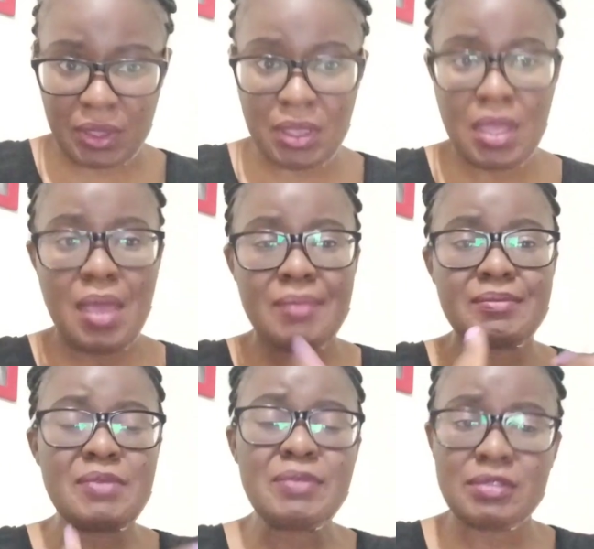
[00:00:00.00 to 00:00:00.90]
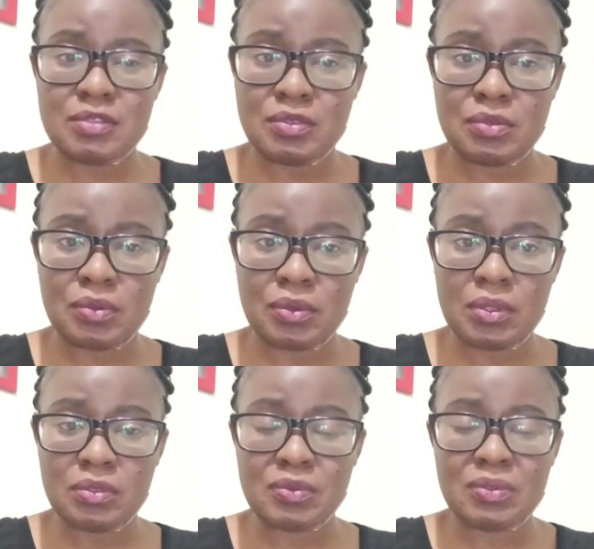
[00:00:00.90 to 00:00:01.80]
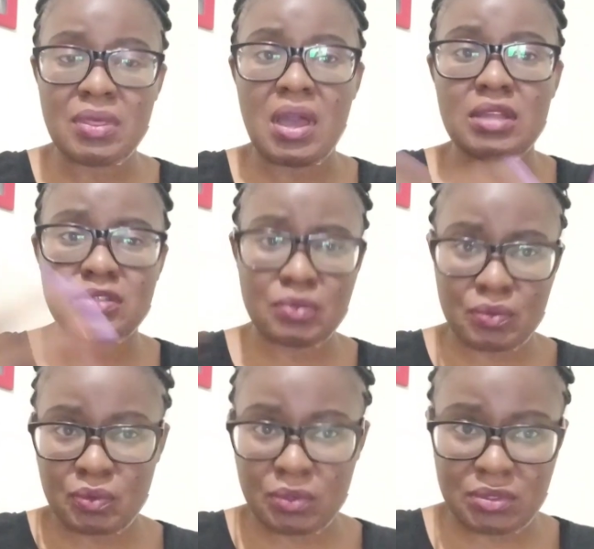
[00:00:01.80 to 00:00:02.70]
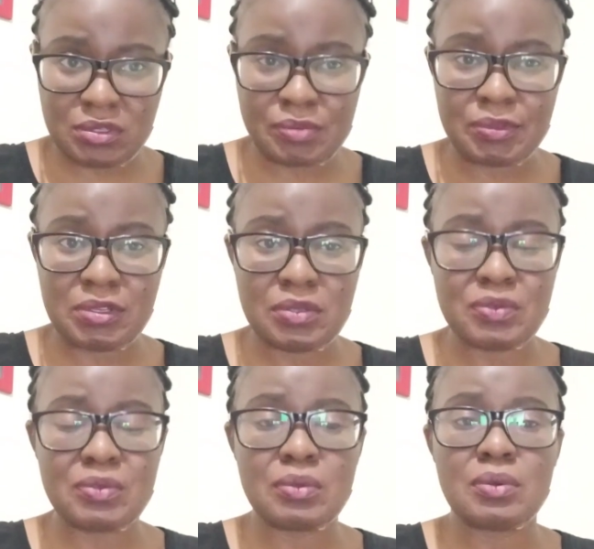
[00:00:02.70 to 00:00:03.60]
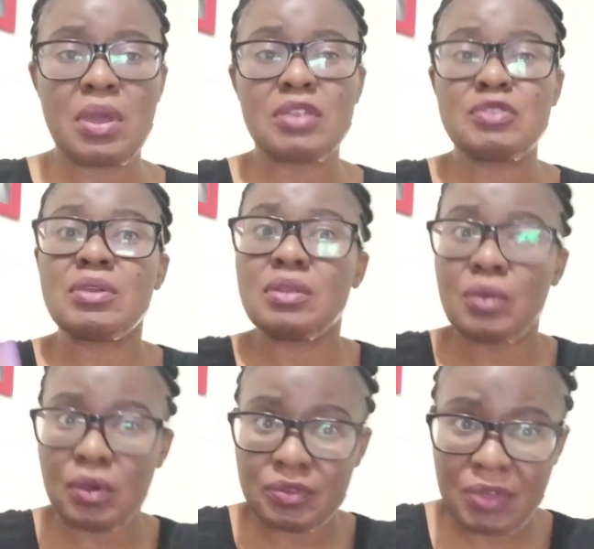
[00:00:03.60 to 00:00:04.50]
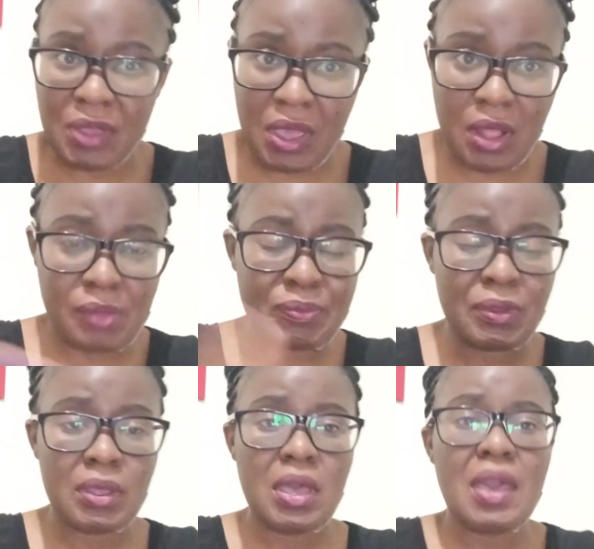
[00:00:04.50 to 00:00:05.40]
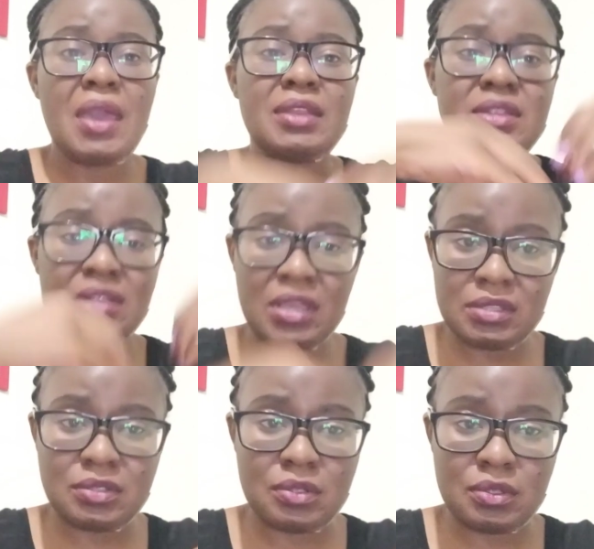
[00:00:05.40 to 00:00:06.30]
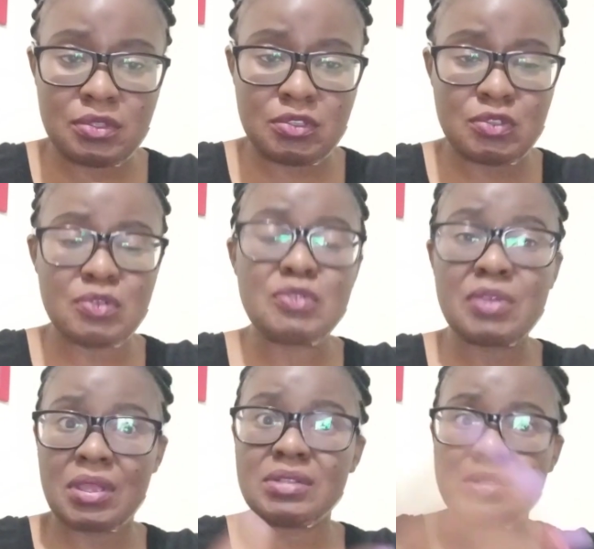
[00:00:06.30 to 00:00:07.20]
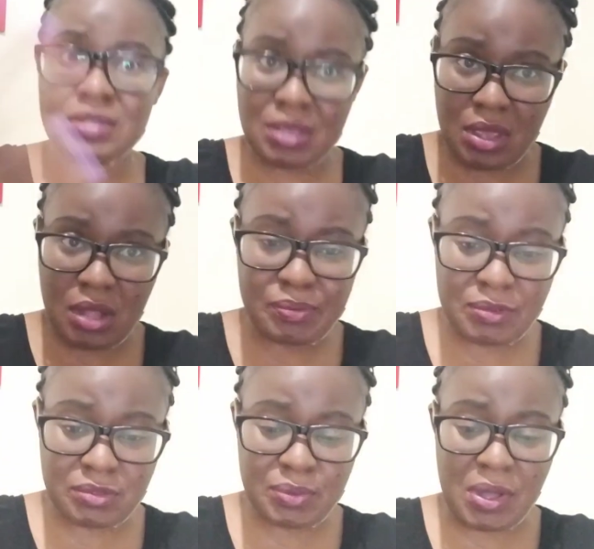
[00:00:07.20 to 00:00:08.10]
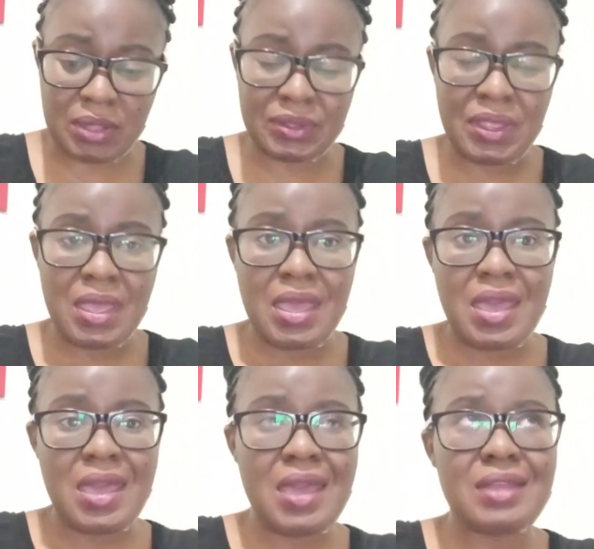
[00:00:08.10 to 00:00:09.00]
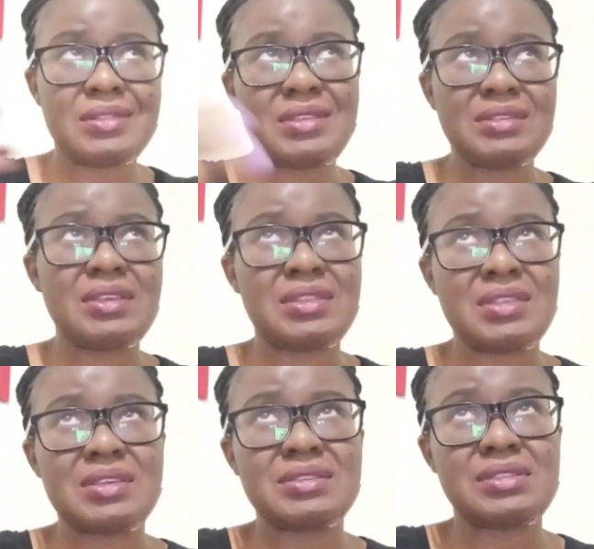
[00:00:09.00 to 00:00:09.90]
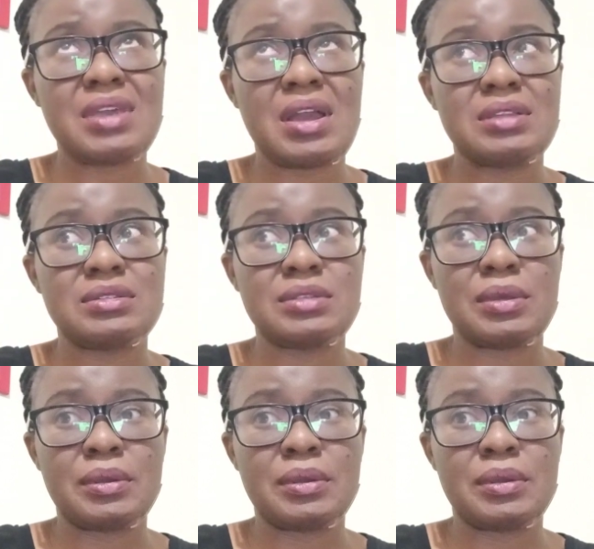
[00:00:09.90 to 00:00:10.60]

Okay, maybe it's you, you're going through that, or it's somebody you know and you can offer help. And in case it's you, you can seek help as well. And these are things that